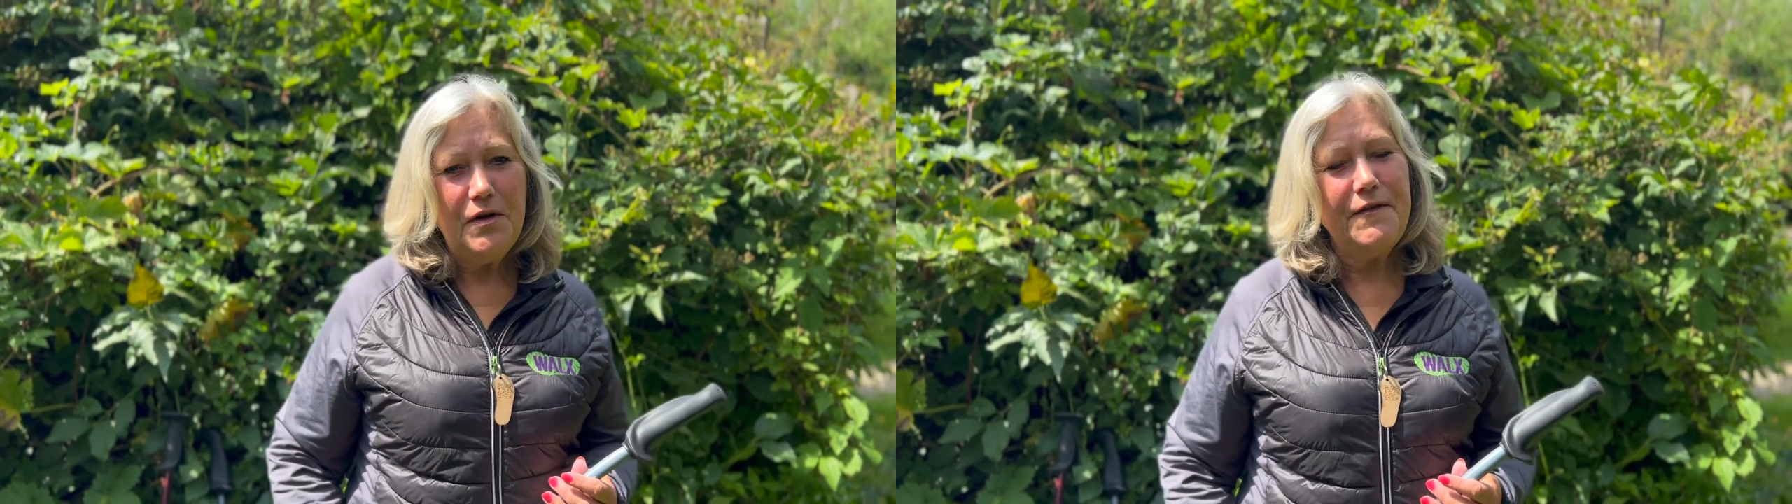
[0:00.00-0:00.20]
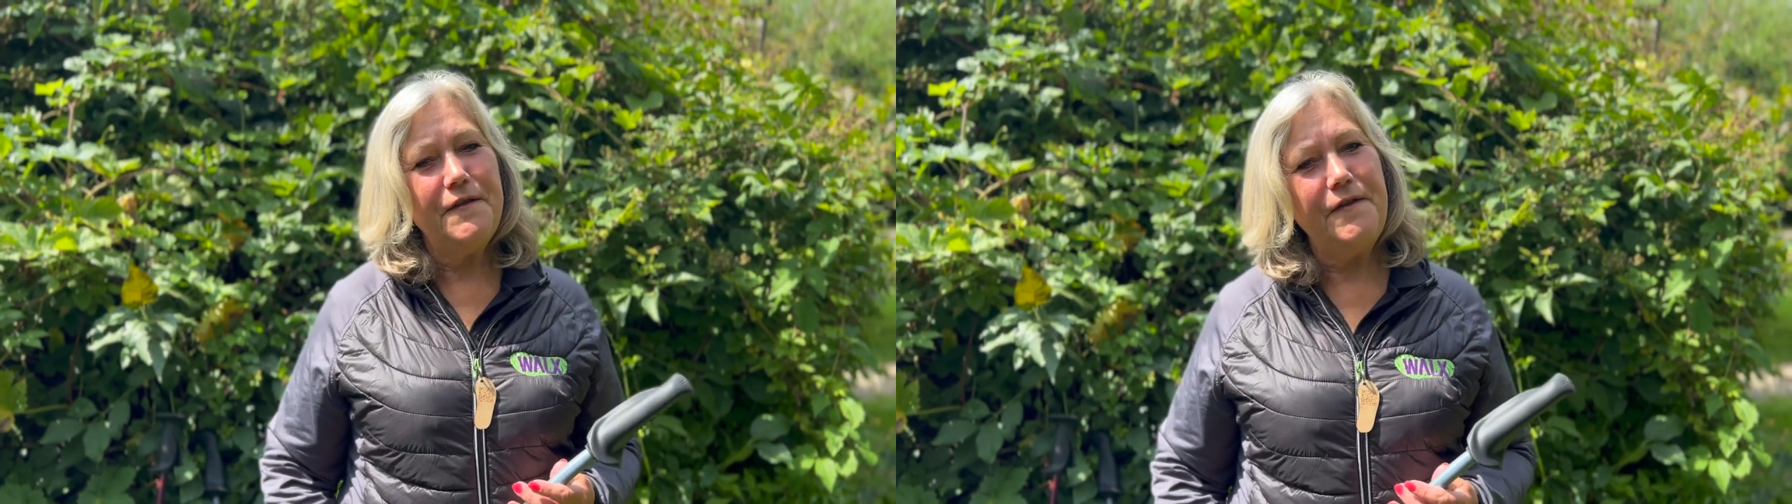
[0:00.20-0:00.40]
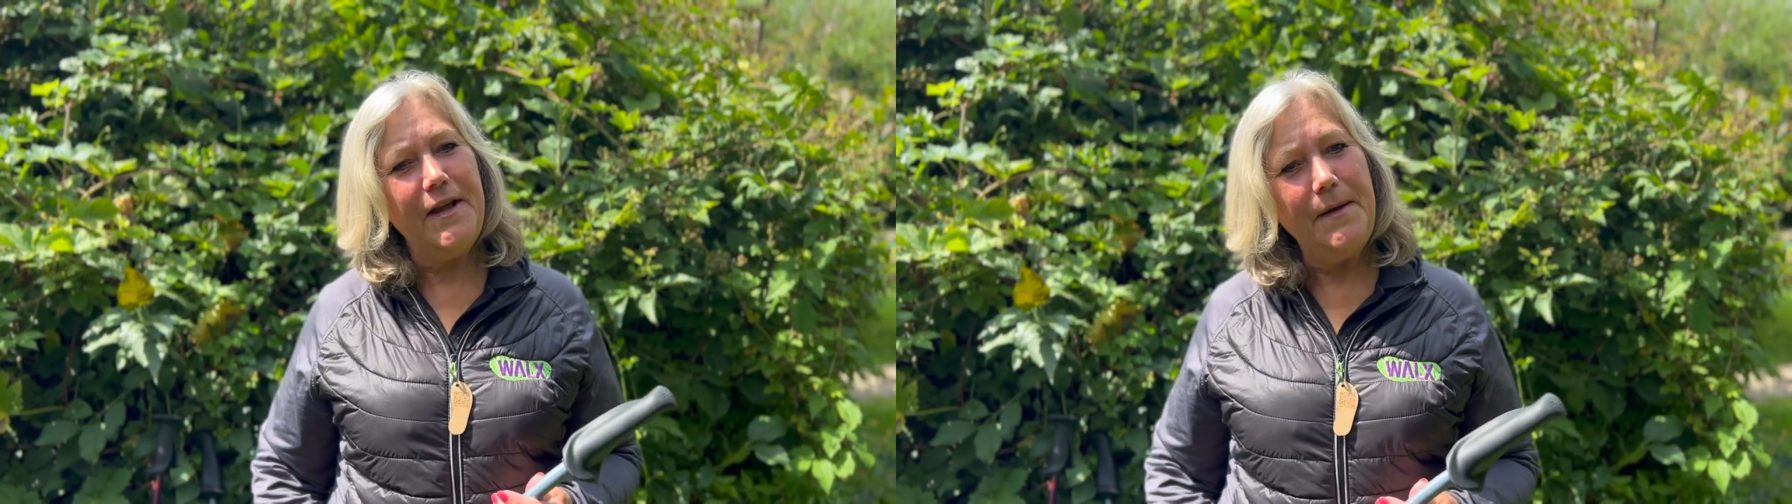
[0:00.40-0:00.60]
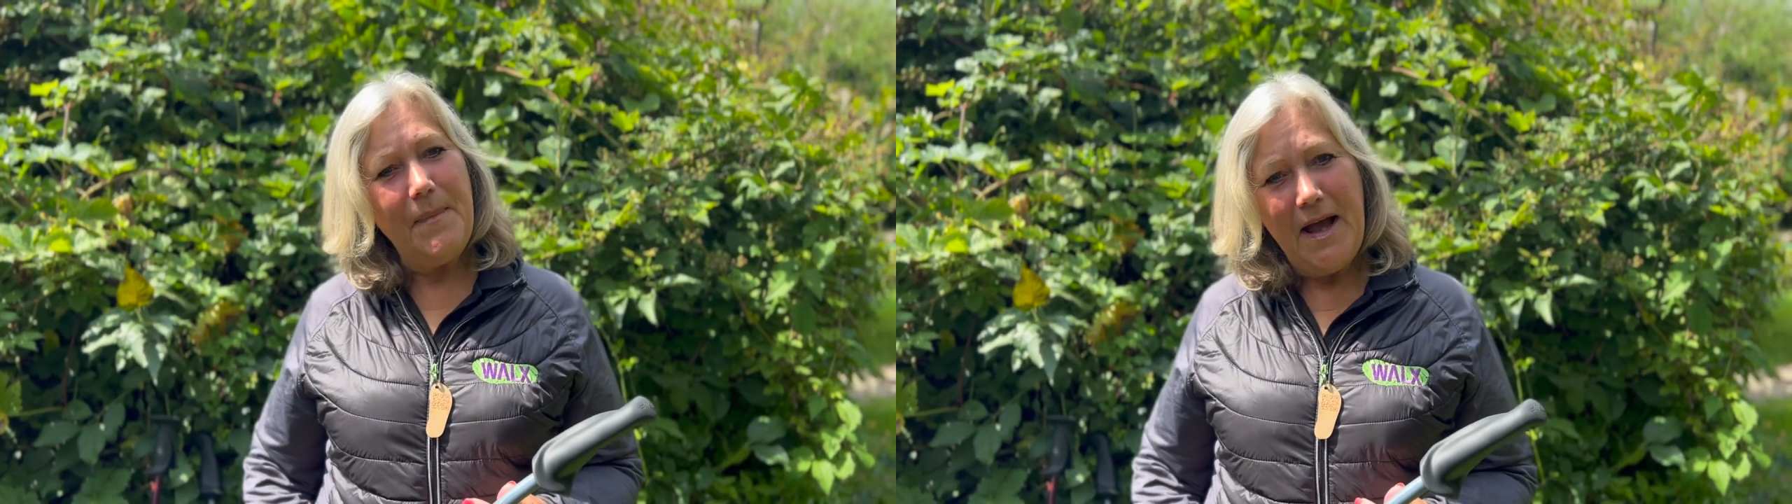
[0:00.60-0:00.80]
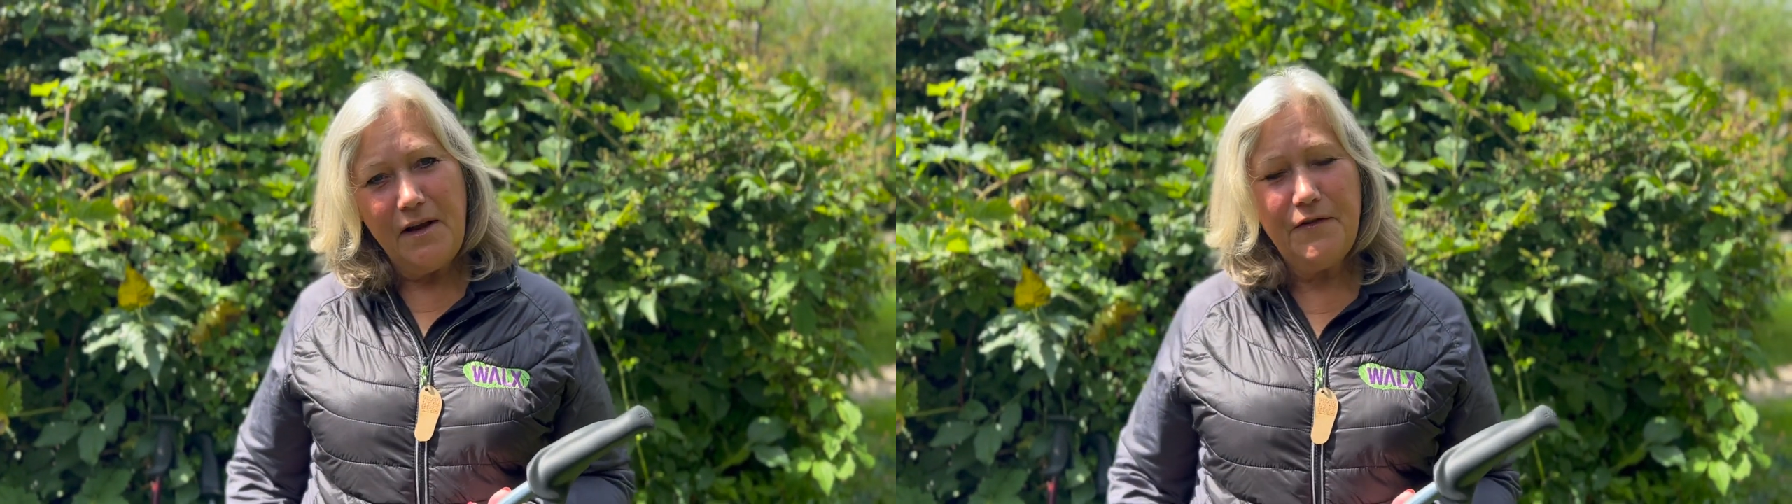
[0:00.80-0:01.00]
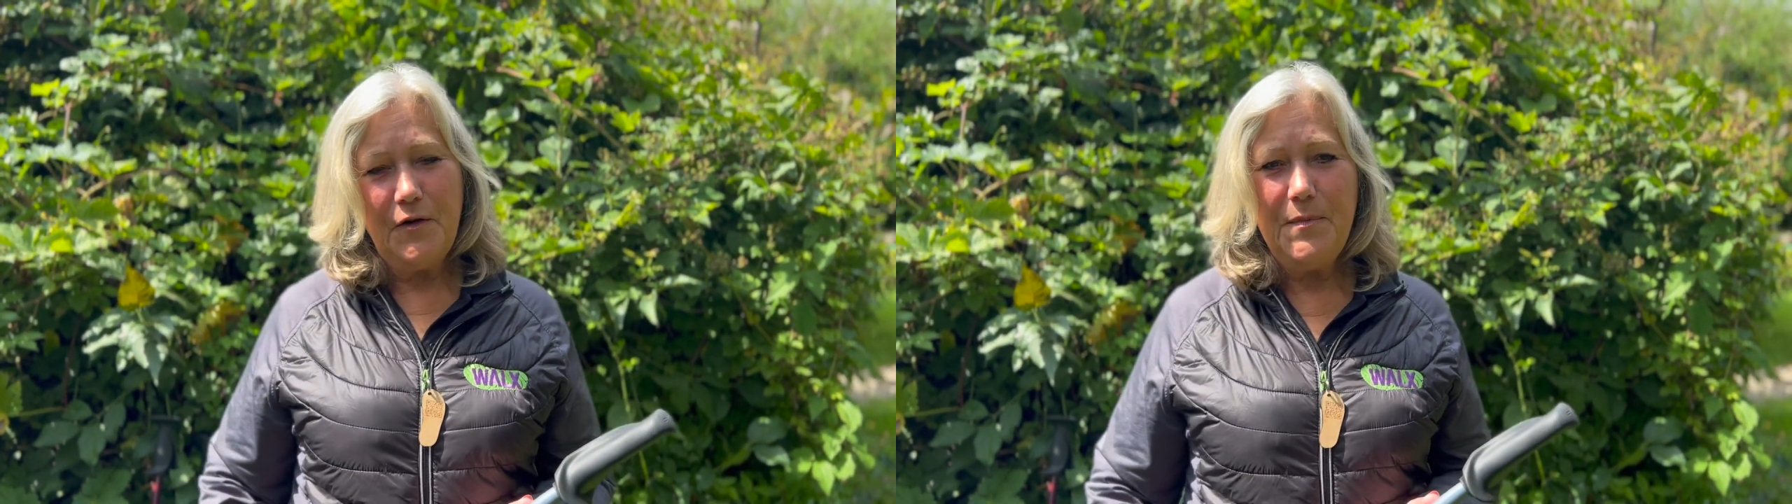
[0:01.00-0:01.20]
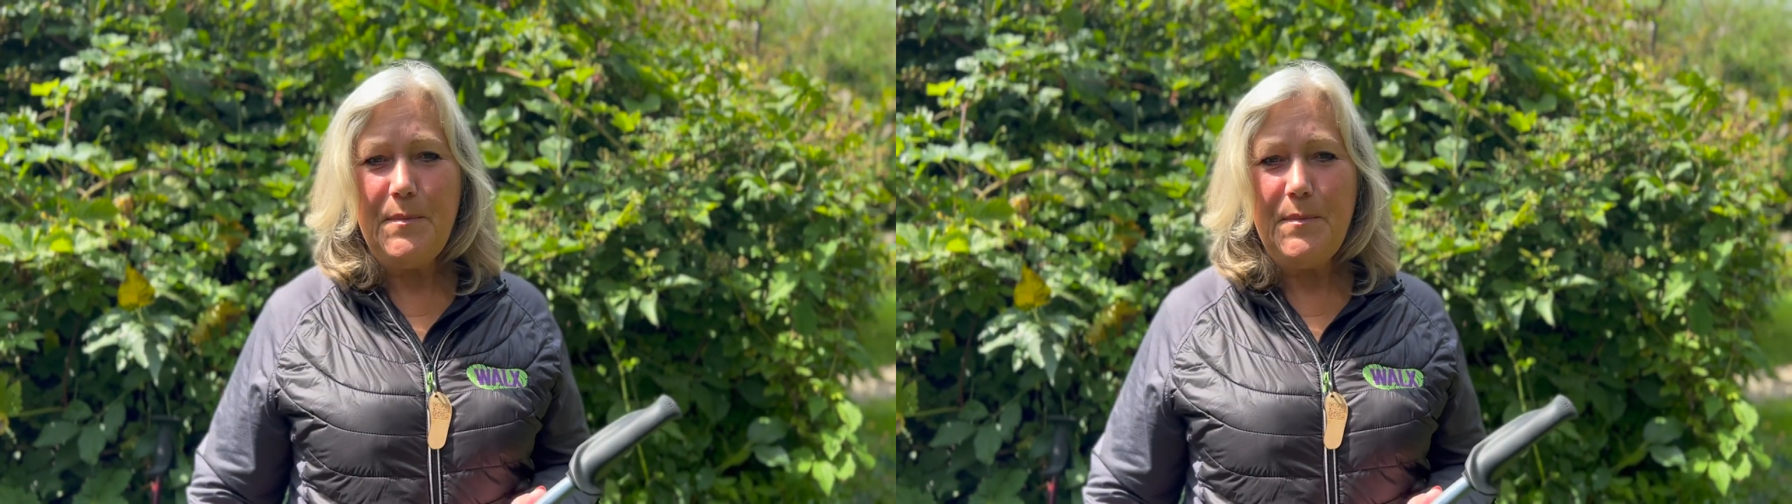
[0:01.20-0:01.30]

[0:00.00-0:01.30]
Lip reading: of the feedback from